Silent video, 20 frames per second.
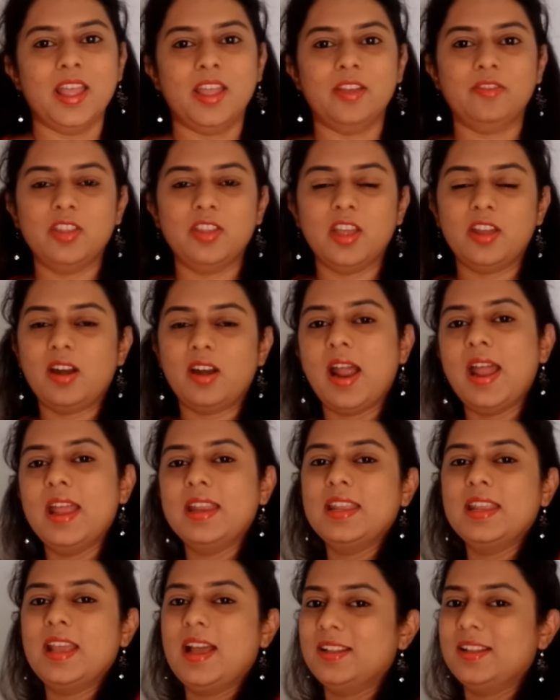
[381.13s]
If there are
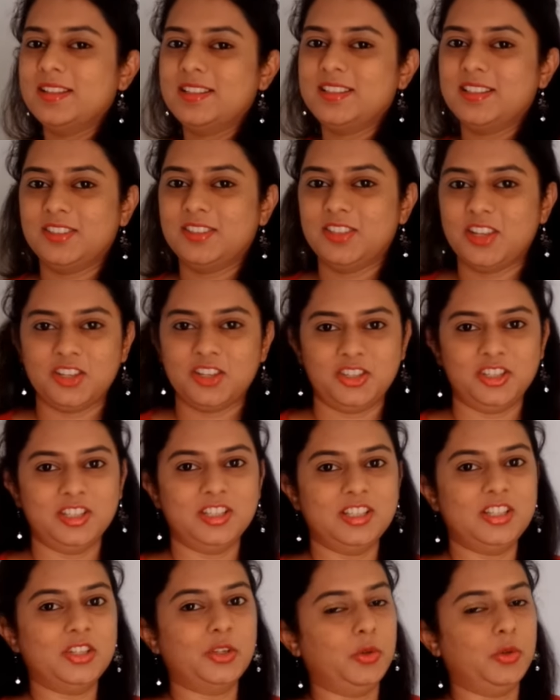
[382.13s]
any other
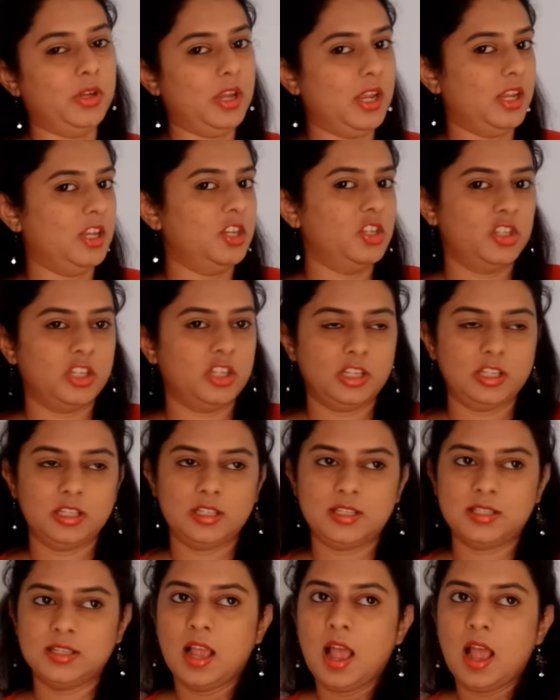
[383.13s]
suggestions,
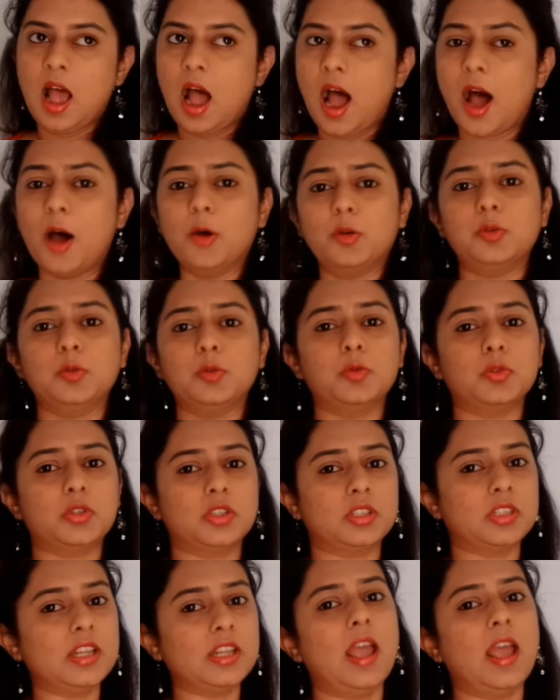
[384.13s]
creations, how
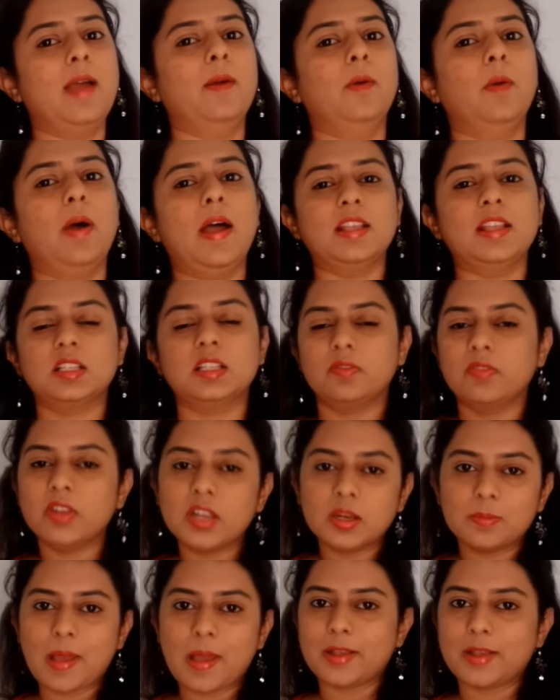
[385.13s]
to's, DIYs,
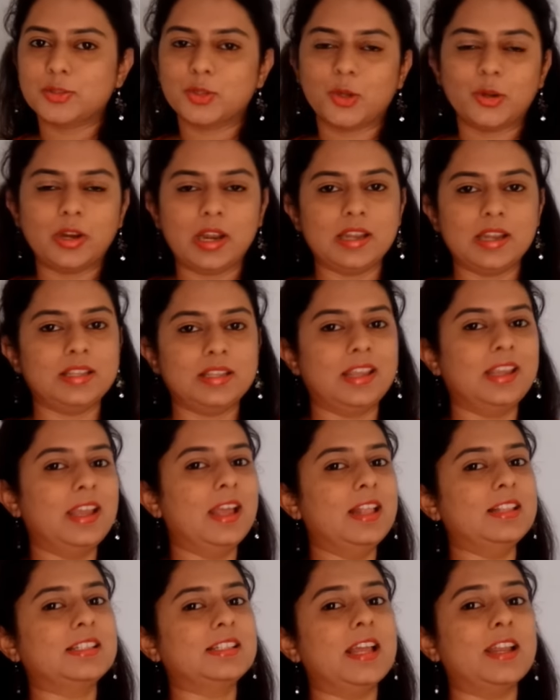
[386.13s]
feedbacks, or
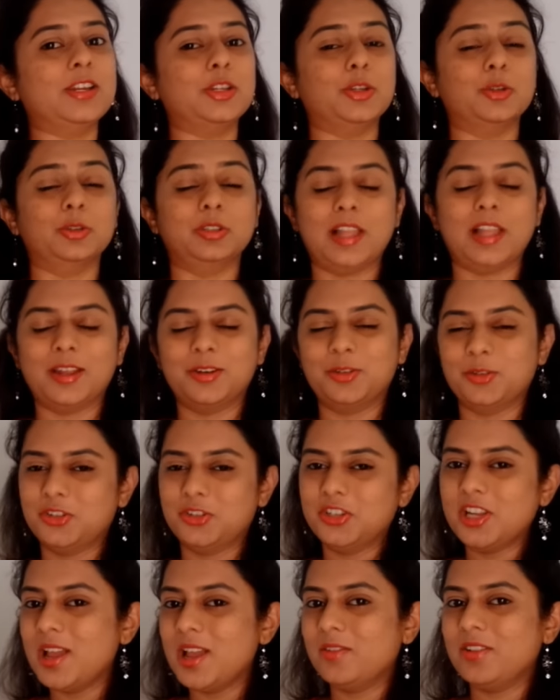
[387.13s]
anything else that you'd like to
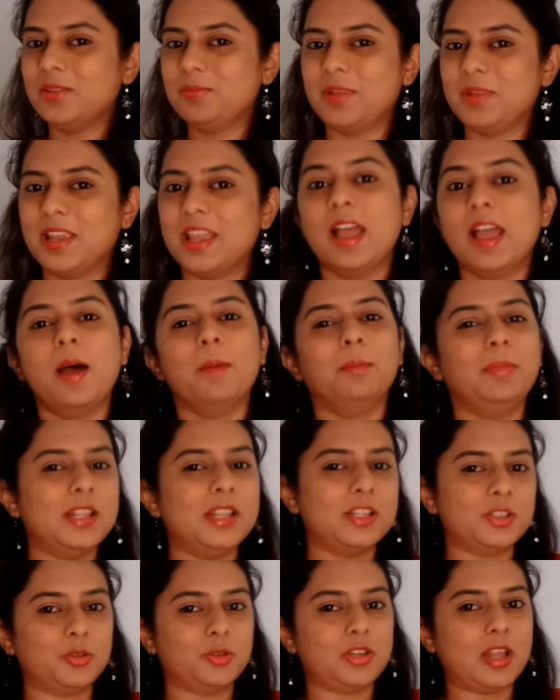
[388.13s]
share with me,
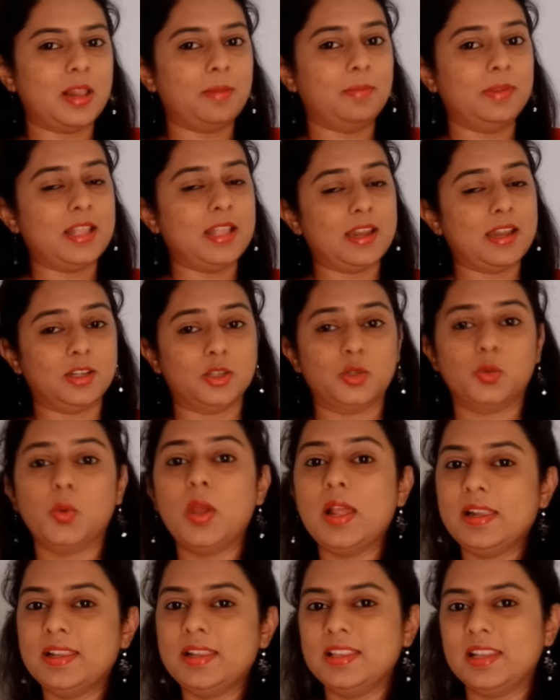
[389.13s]
please do tell me that as
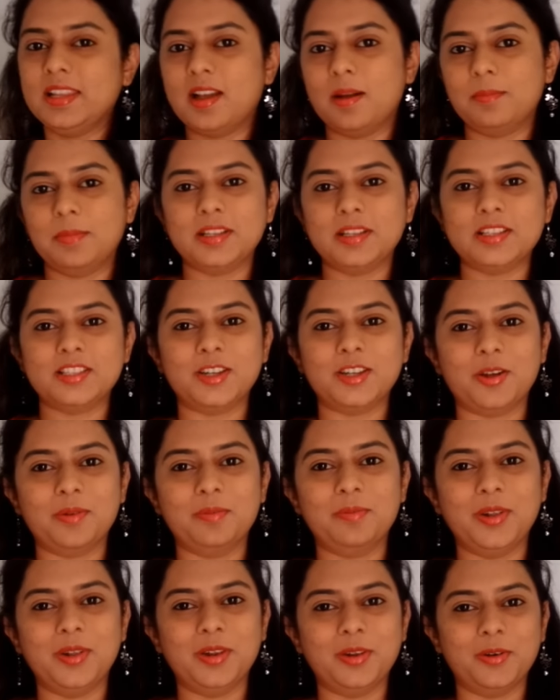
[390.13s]
well in the comments
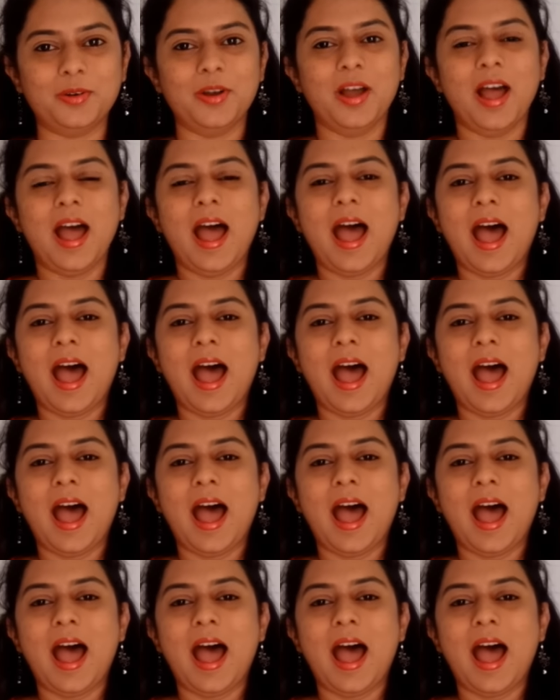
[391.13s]
down below.